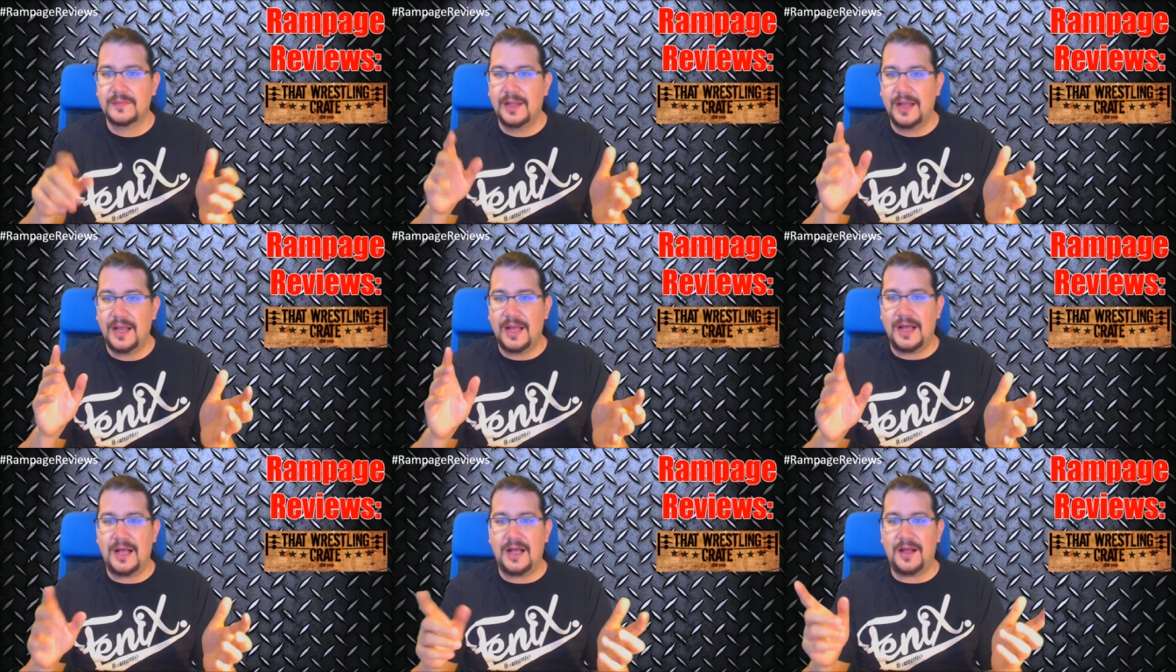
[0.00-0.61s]

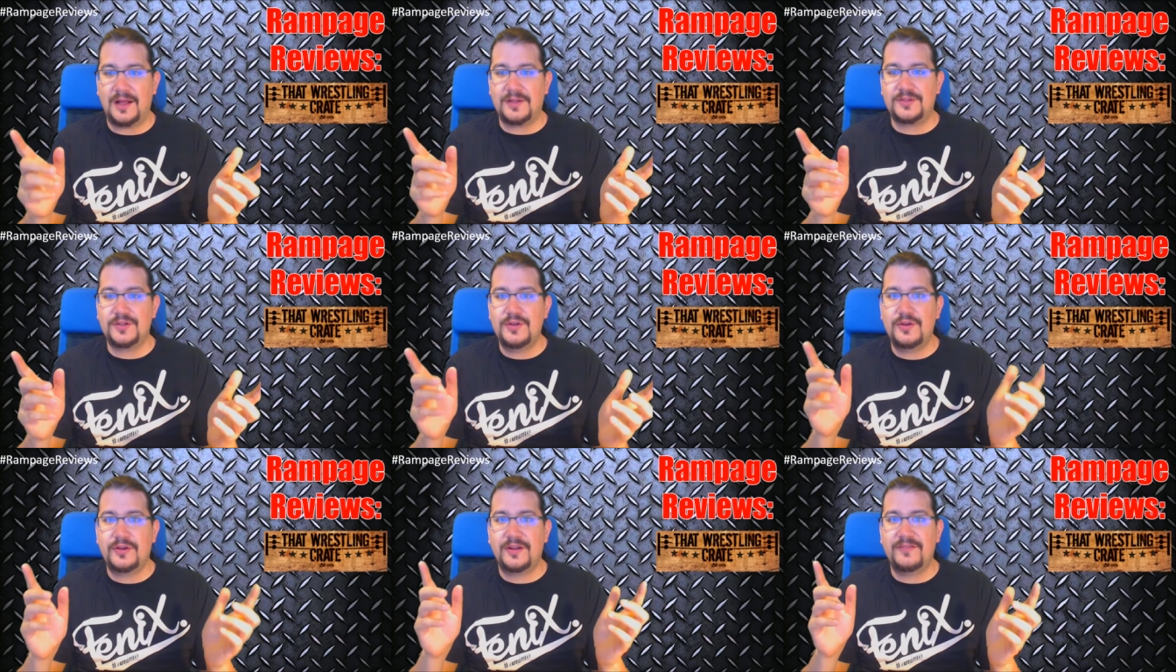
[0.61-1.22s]
Uh, also,
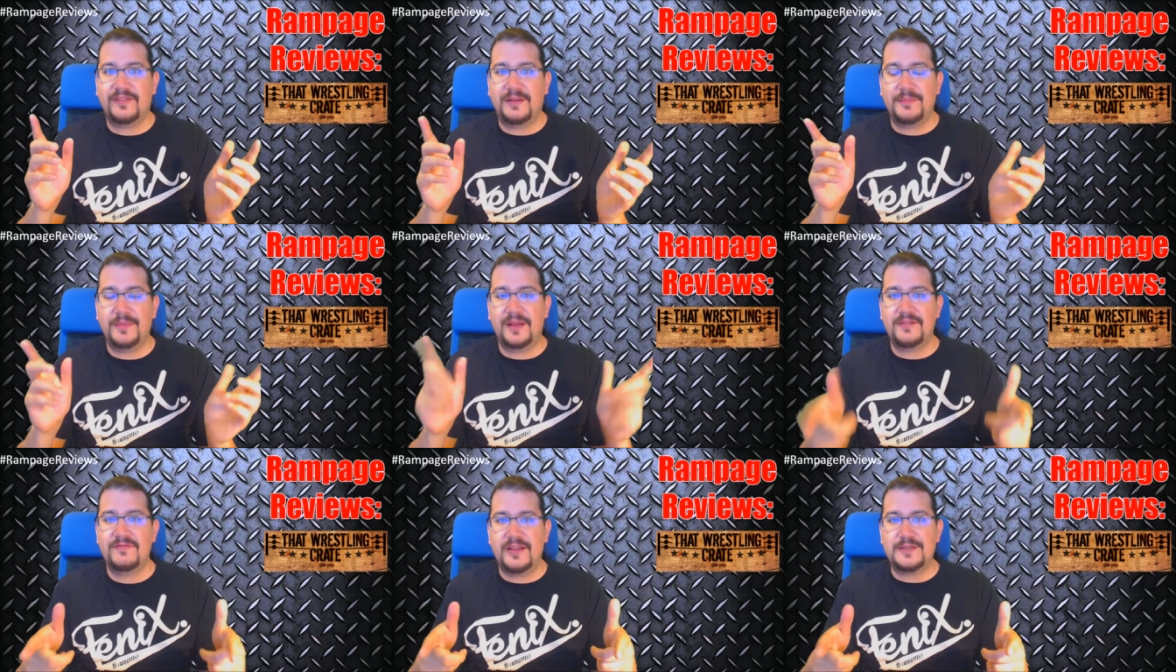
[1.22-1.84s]
you can find
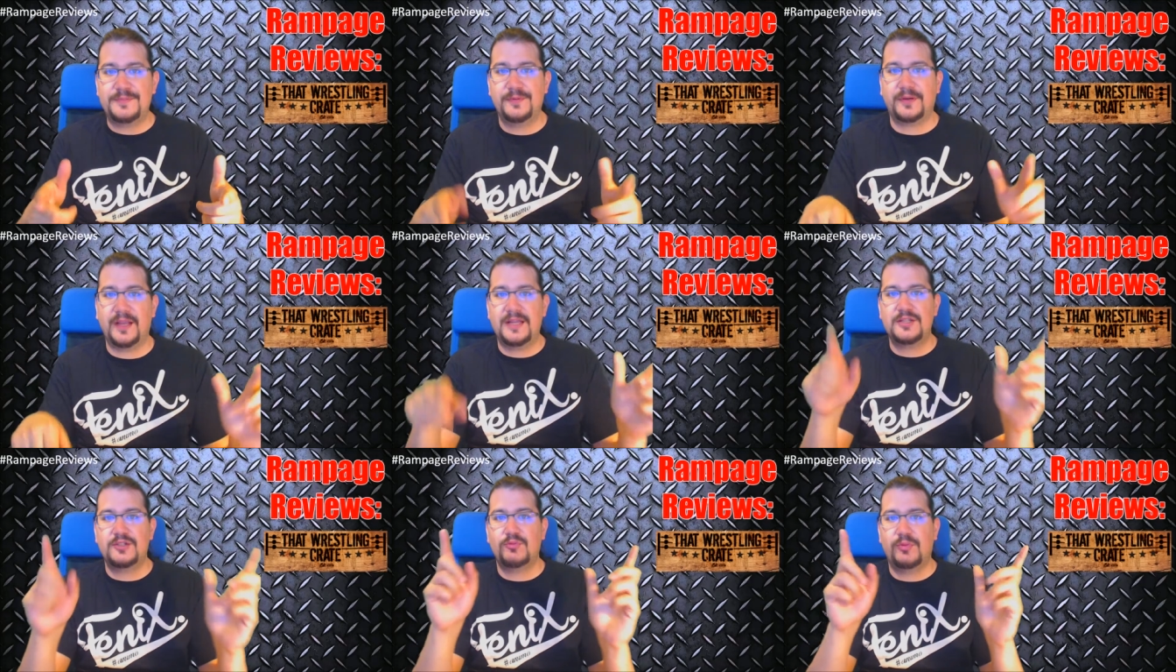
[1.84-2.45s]
me on
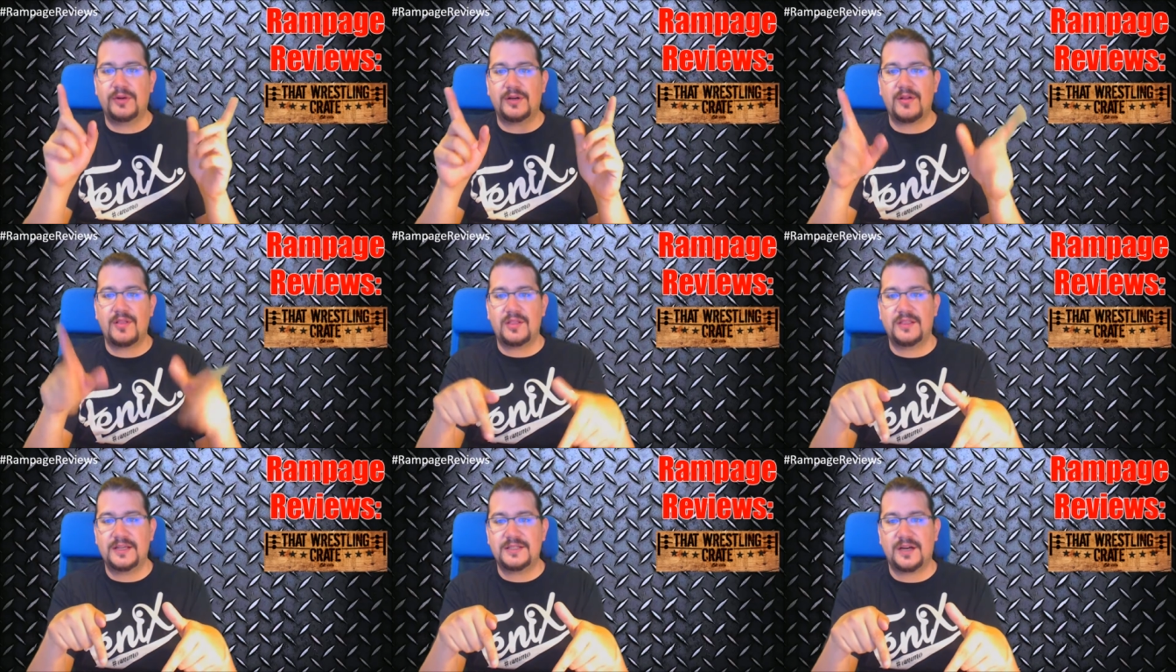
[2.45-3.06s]
Facebook and Twitter.
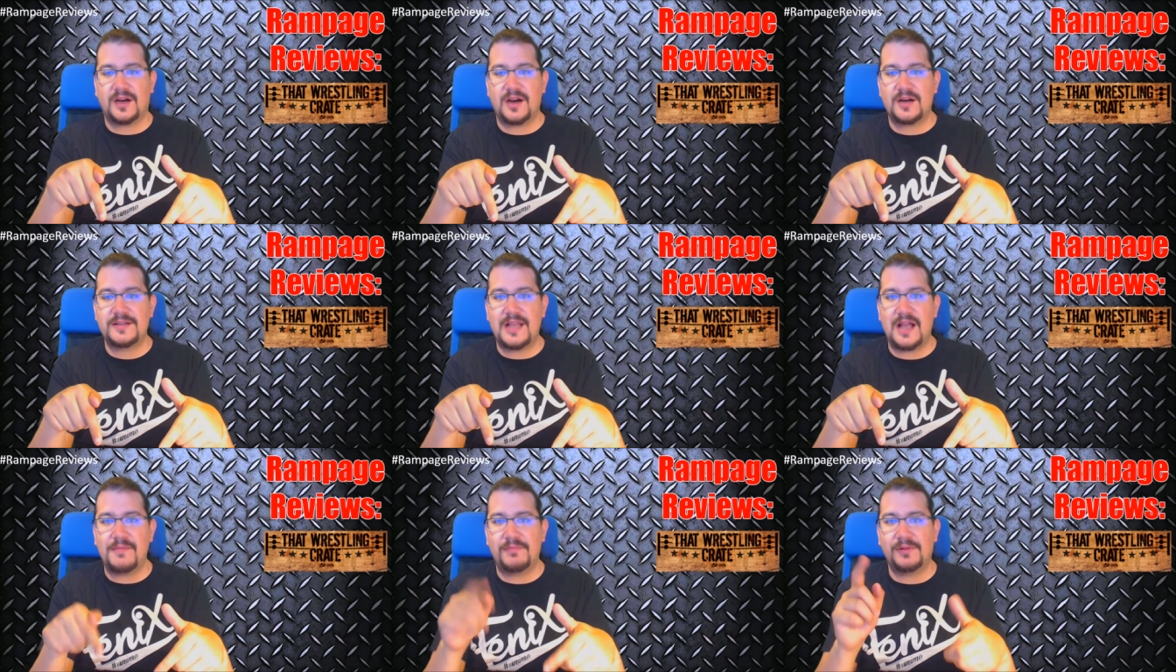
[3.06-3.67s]
The links are
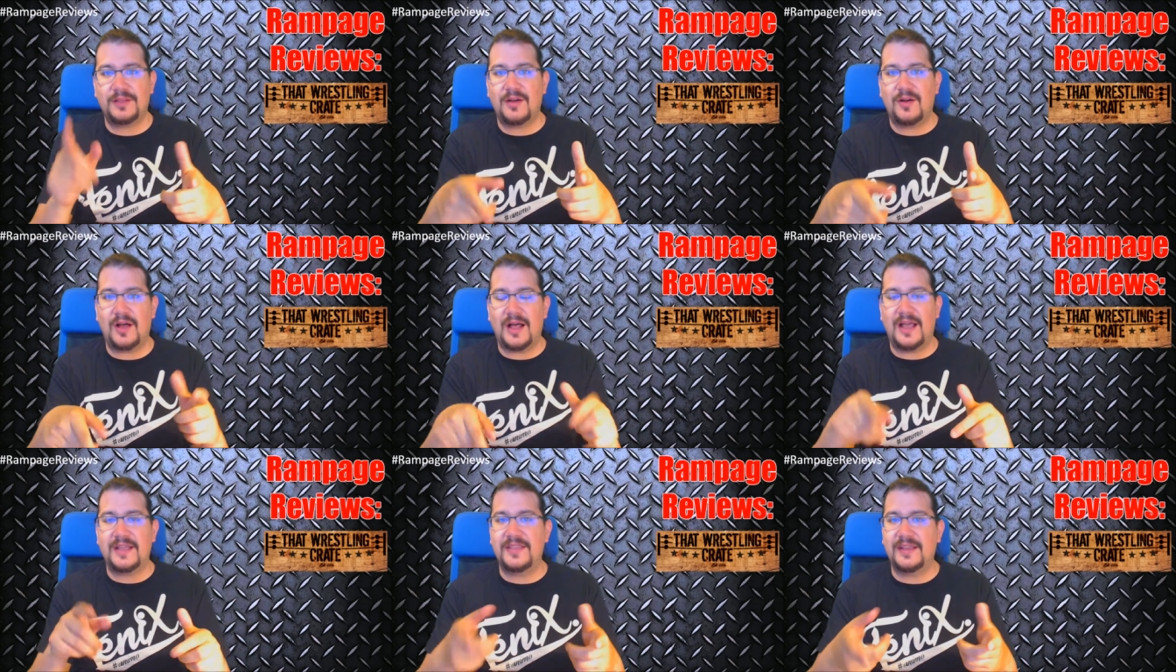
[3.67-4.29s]
down below.
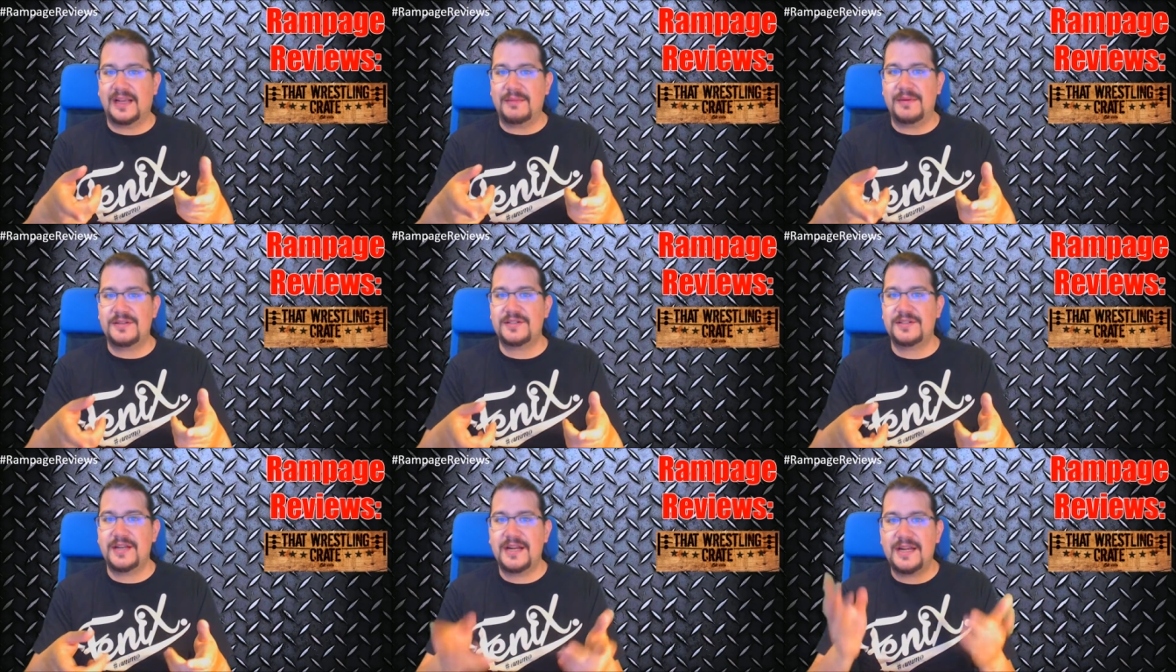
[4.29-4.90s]
I think I'm
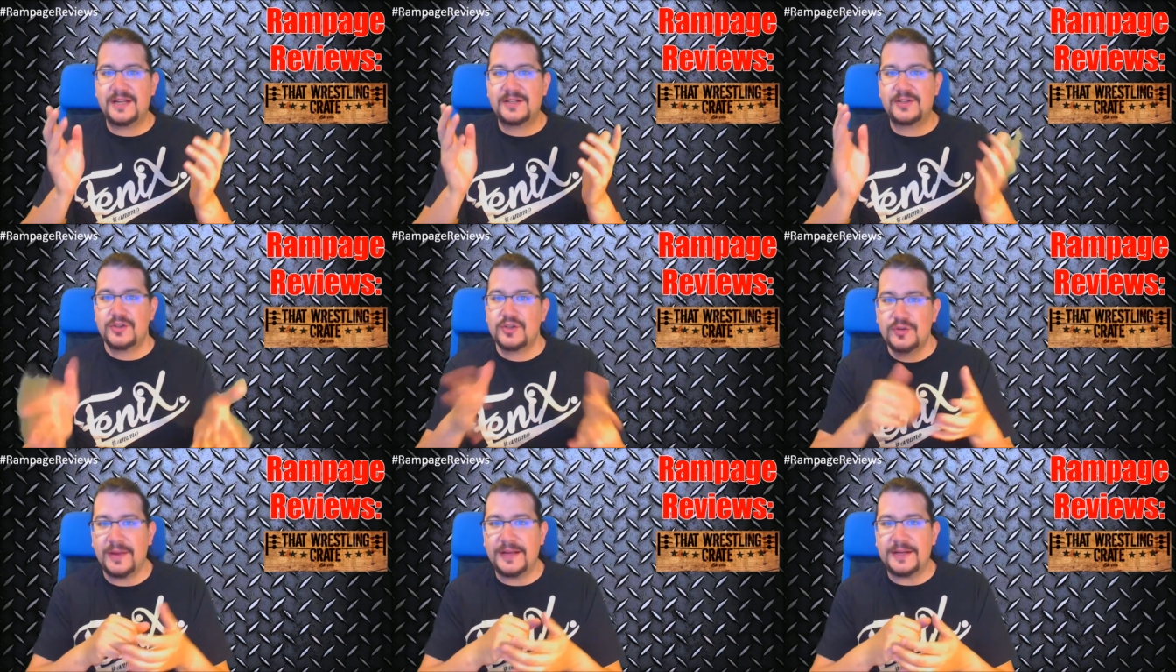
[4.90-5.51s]
entertaining, so
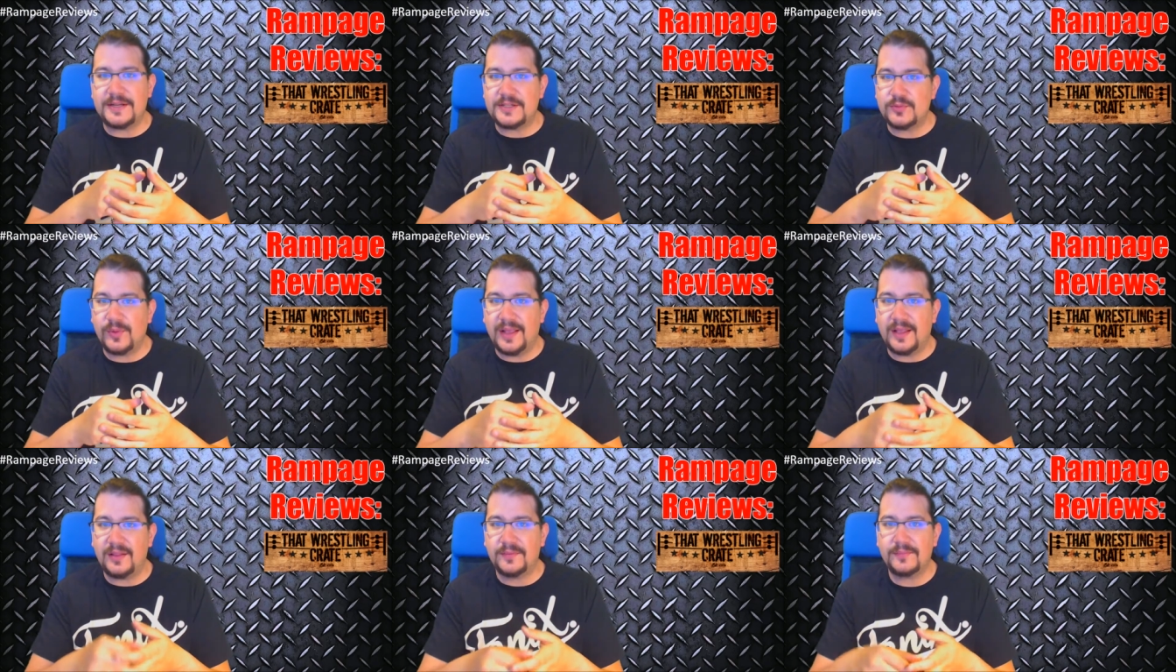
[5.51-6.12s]
you might as
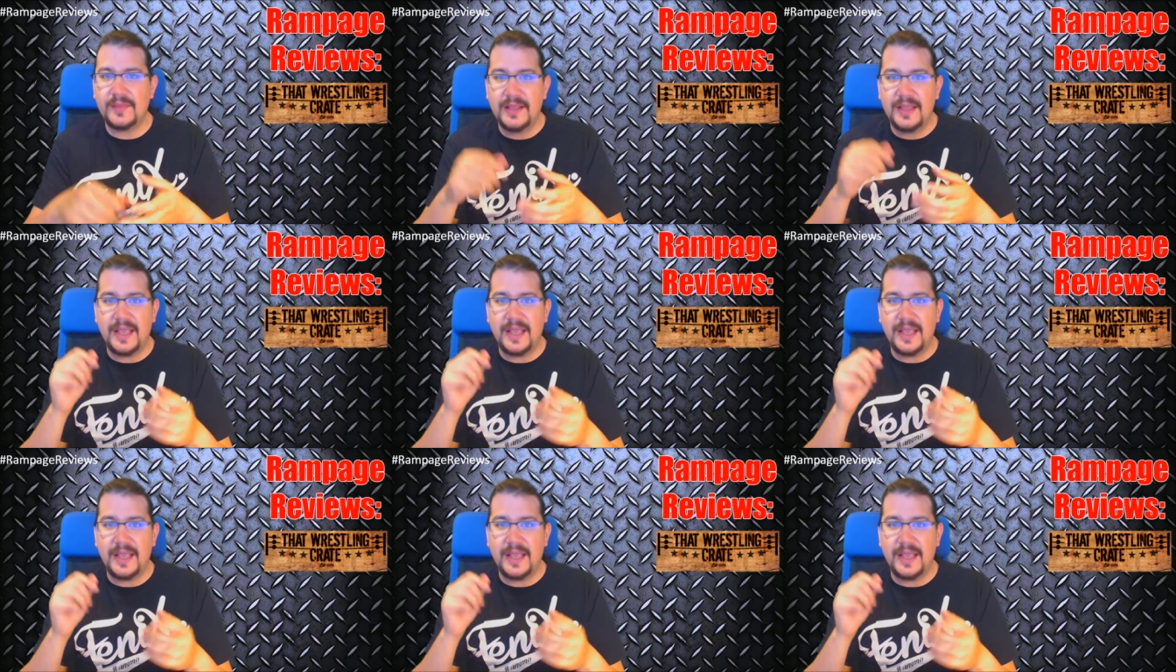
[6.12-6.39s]
well.